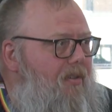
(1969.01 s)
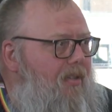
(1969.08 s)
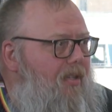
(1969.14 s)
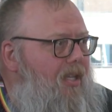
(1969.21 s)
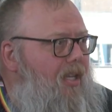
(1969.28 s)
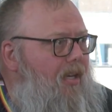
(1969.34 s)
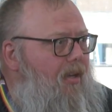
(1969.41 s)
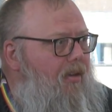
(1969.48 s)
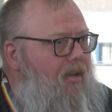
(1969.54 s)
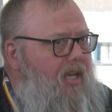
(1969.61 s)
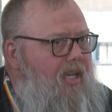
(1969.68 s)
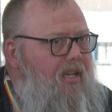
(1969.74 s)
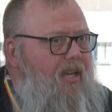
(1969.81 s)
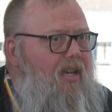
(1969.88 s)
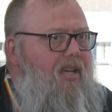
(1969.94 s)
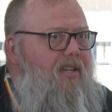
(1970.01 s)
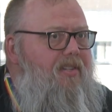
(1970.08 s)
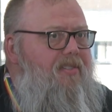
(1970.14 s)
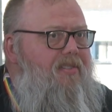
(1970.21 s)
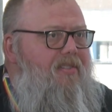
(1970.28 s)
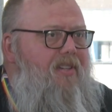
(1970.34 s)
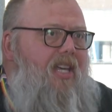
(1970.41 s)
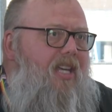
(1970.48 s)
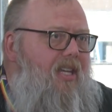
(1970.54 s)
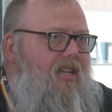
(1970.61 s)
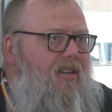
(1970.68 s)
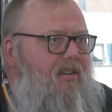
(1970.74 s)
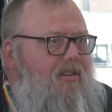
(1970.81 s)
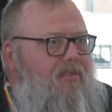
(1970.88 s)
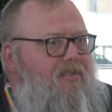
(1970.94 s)
You know, it does take
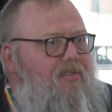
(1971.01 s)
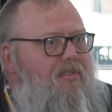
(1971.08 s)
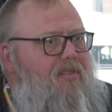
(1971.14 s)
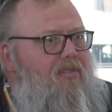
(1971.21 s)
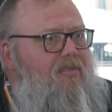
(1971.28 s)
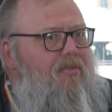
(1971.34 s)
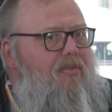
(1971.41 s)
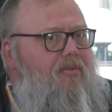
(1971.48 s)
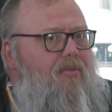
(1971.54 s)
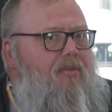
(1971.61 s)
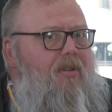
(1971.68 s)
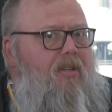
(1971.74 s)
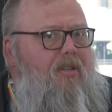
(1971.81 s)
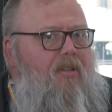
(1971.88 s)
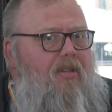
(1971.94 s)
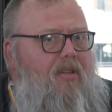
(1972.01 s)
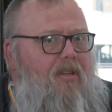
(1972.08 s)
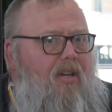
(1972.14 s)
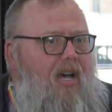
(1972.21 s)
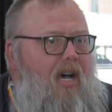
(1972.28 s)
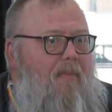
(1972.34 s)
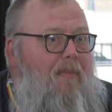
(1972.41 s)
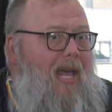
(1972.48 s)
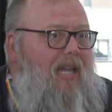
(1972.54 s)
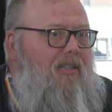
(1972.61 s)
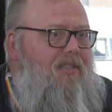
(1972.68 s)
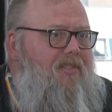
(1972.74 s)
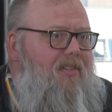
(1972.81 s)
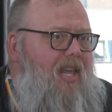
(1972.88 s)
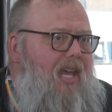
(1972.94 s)
years to
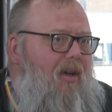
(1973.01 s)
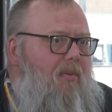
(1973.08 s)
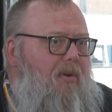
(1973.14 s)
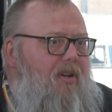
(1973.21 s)
balance that.